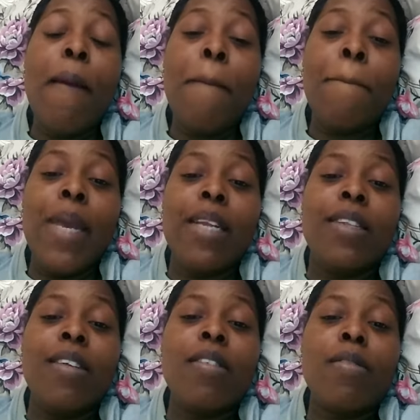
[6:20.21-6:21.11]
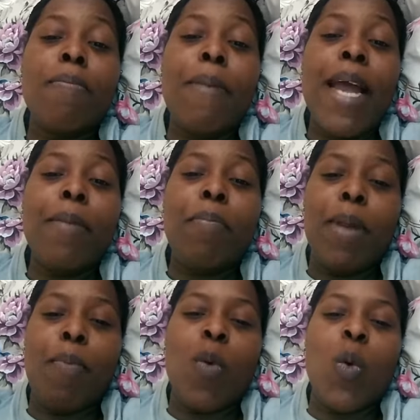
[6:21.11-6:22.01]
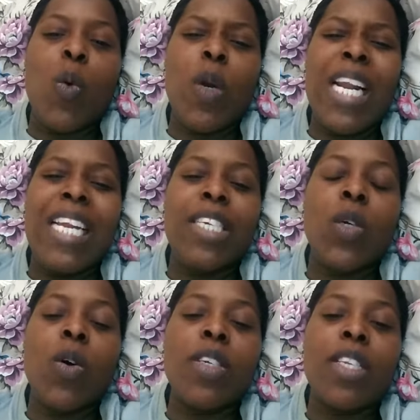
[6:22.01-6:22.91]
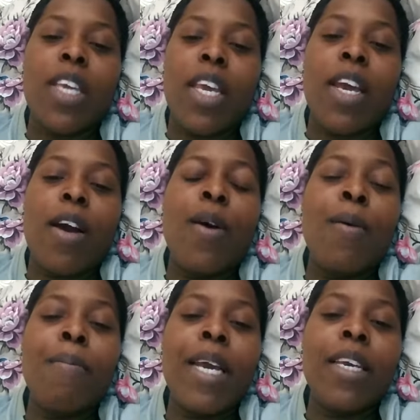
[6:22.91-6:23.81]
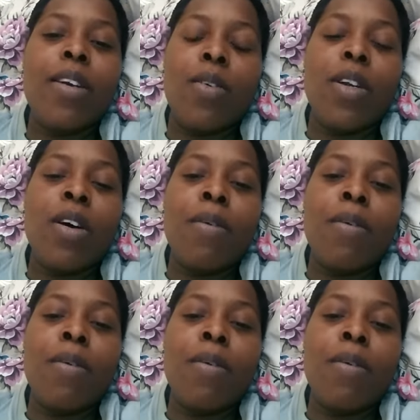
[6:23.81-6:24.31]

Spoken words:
meet these bad people who really don't care, oh my god,